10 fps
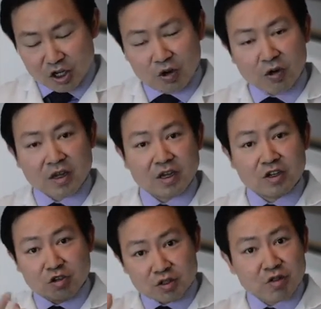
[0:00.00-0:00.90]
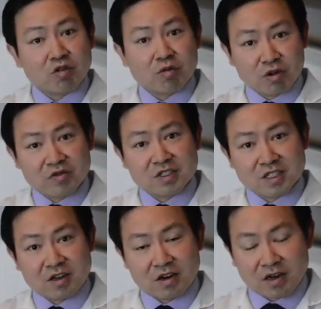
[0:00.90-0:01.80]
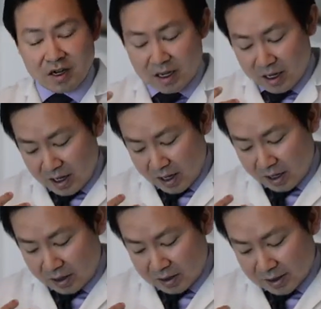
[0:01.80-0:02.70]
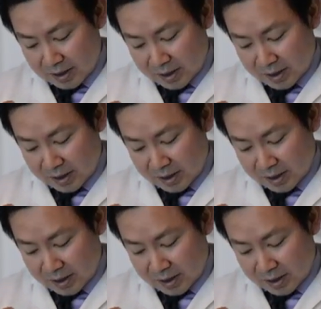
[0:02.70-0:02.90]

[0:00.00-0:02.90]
going in usually through the previous scar and